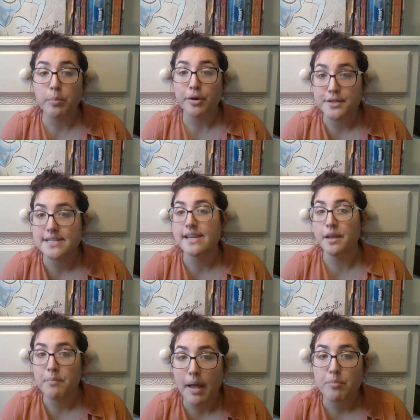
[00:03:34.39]
person
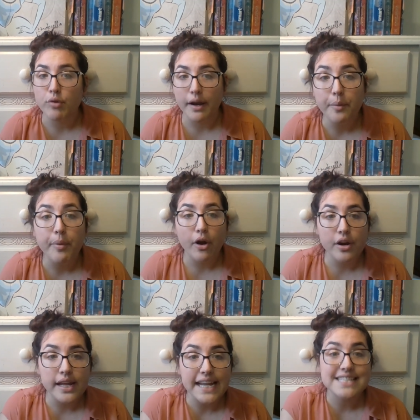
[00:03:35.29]
in my bridal party